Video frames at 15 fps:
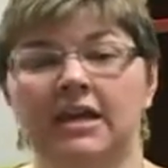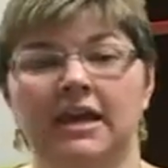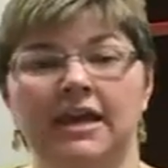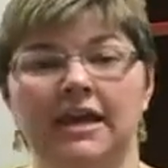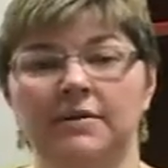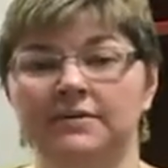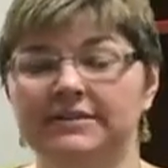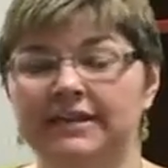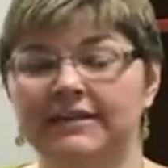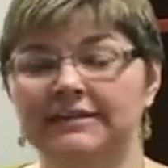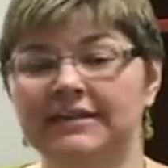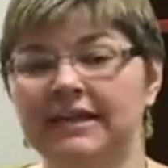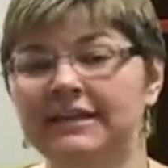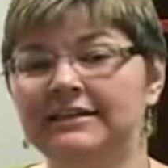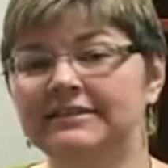I was on the
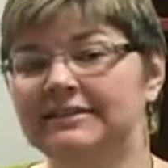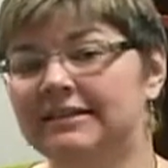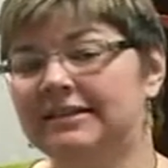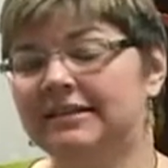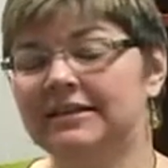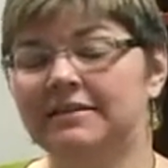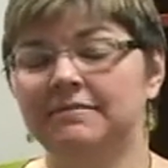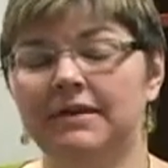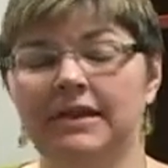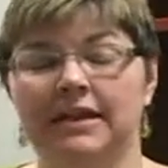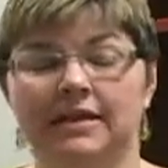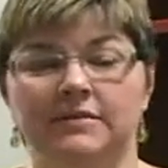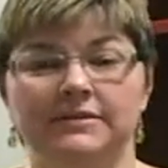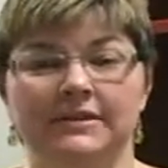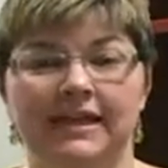tennis team and
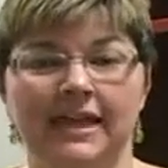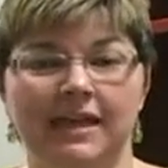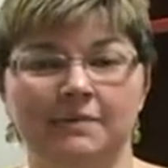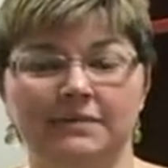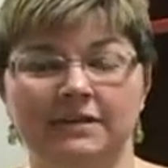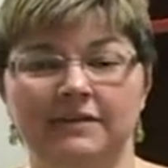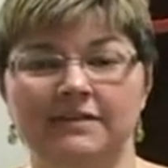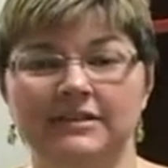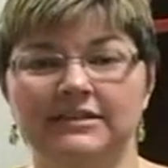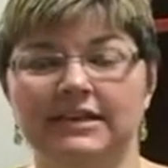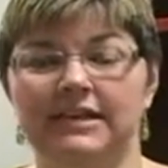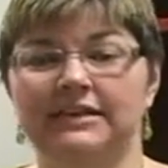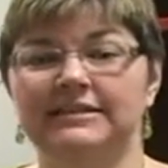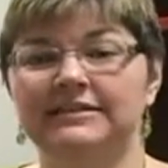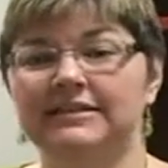I was the captain of the
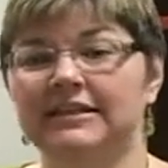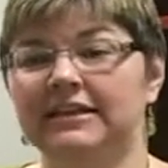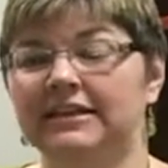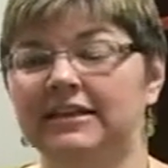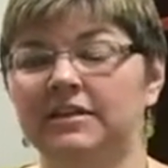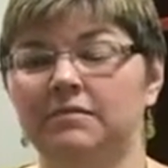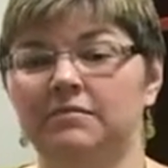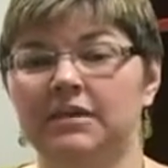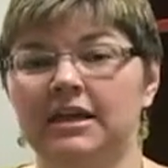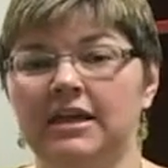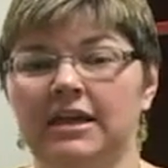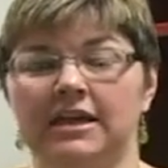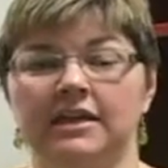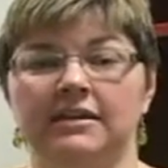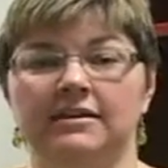tennis team
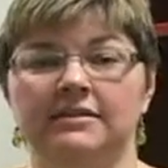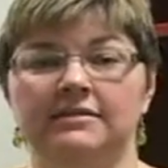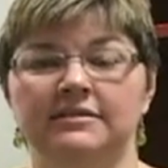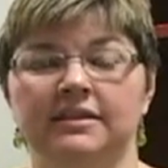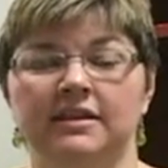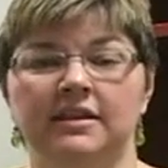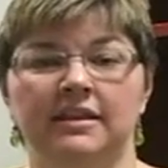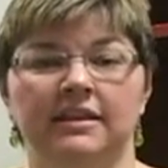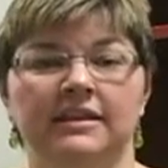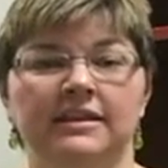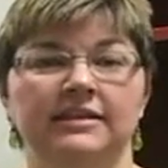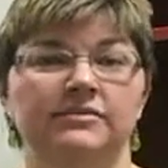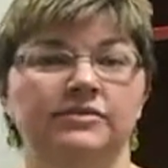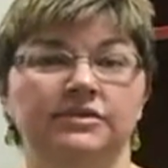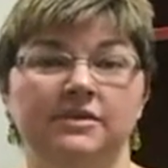and
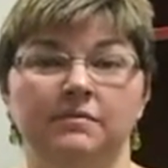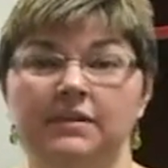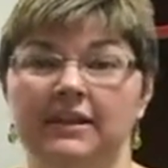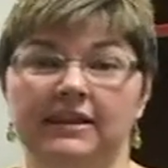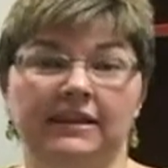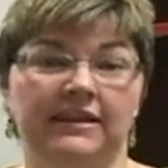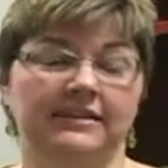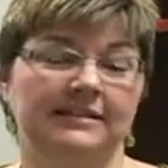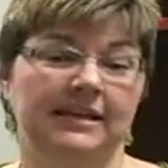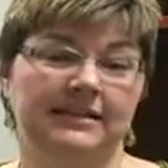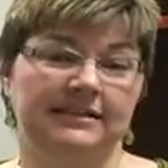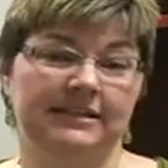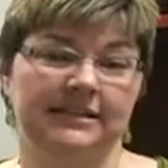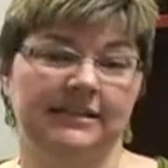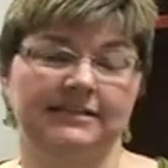these are some of the things I
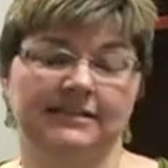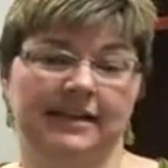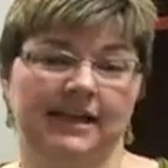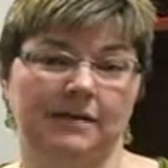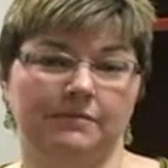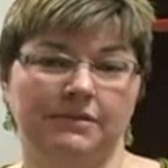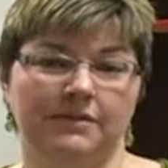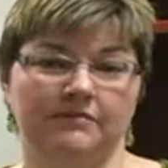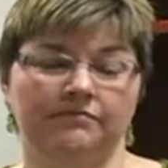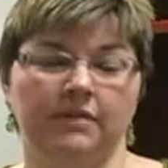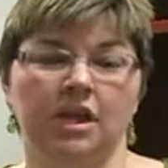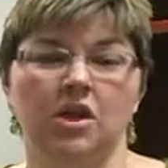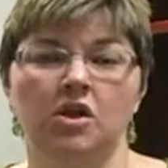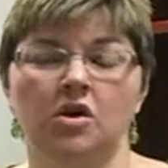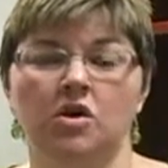did as a captain.
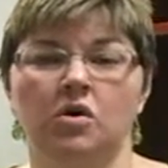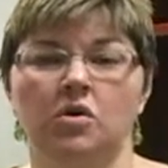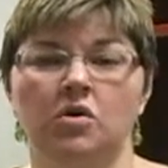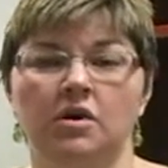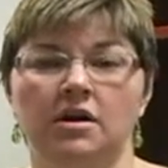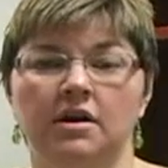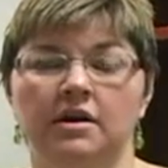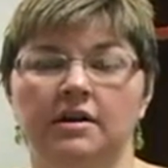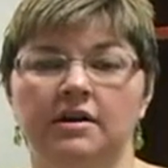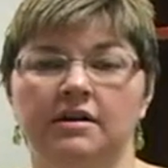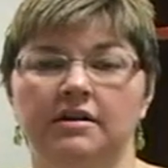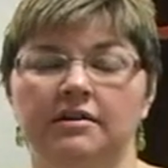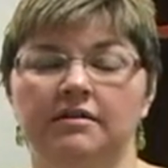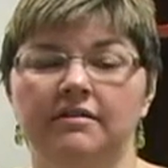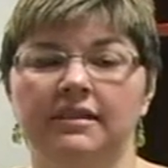
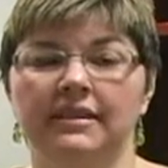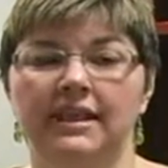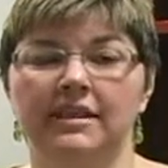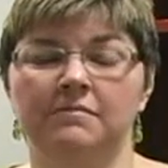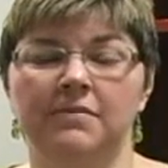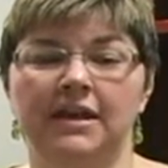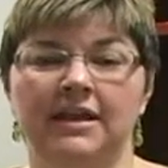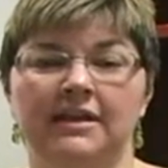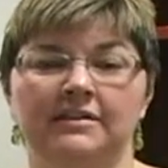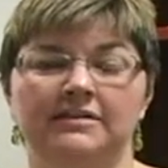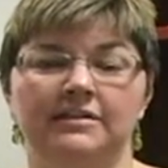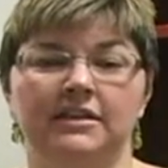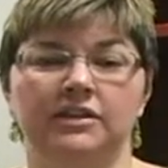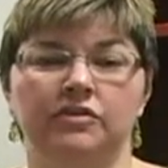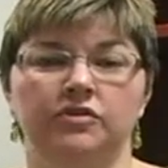Or they
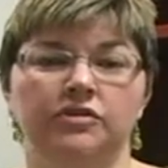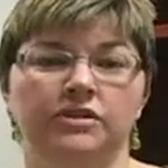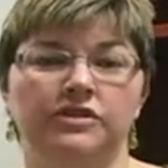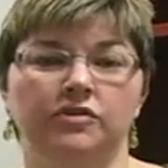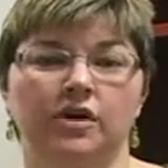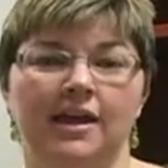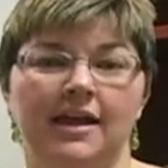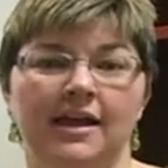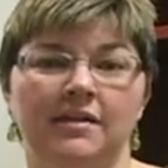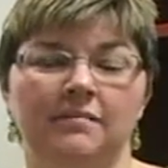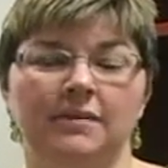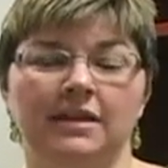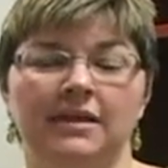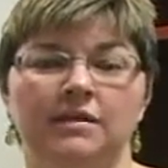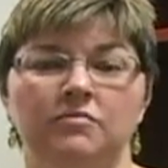might,
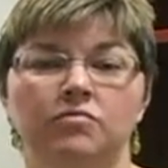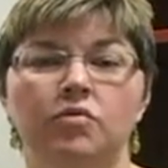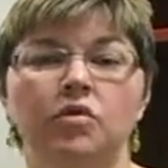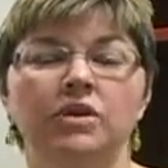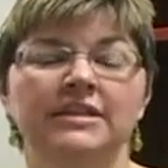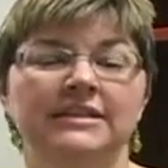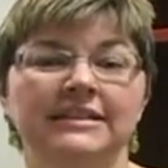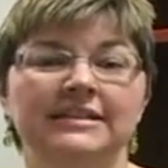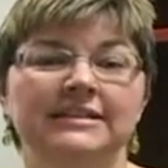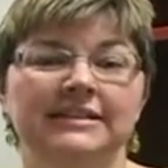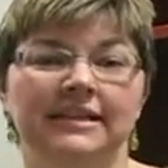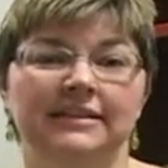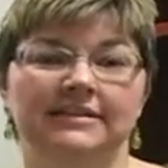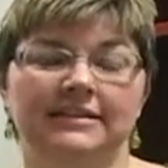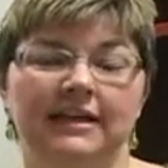describe in more
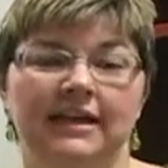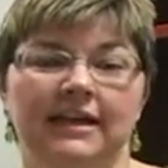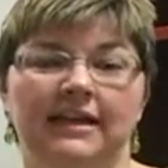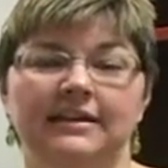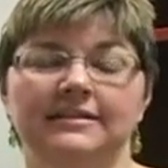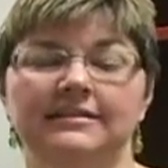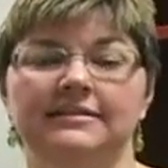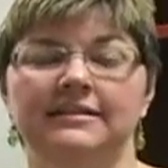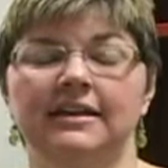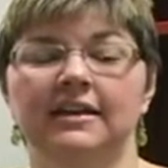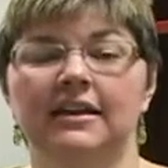detail to us